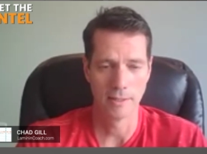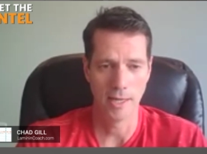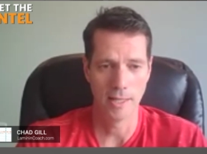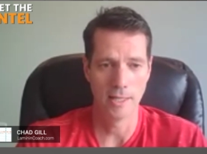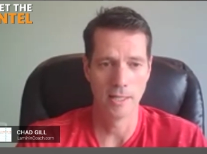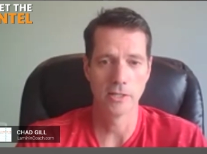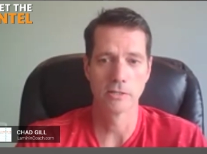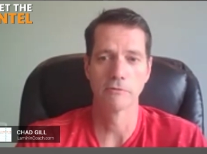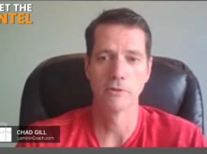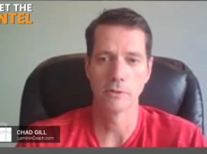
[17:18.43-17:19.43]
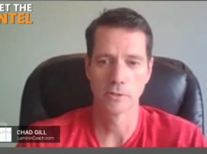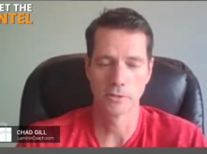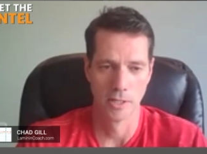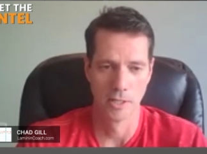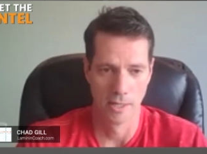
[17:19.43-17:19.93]
And then let's
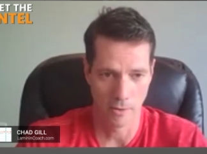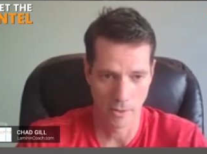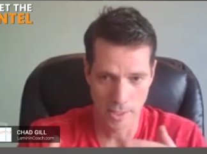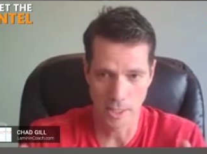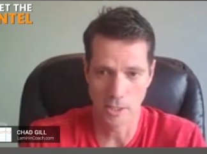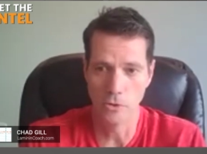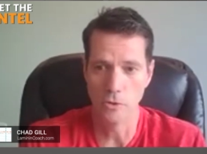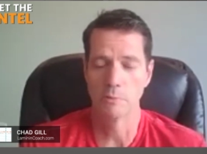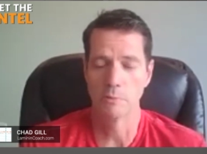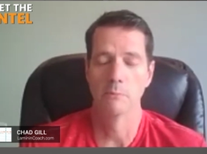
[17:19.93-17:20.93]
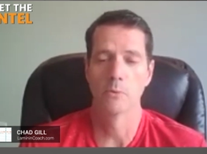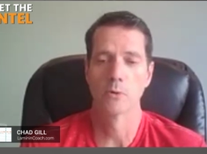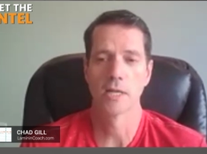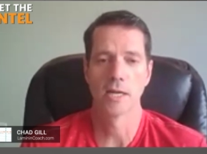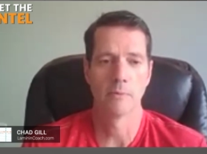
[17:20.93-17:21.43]
focus on getting you to spend
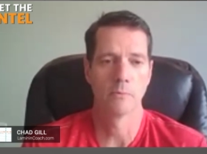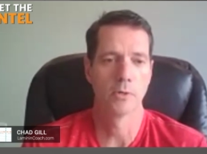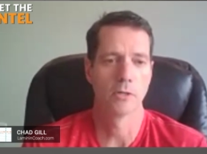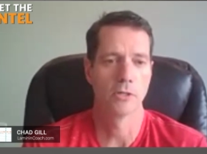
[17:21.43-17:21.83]
more time where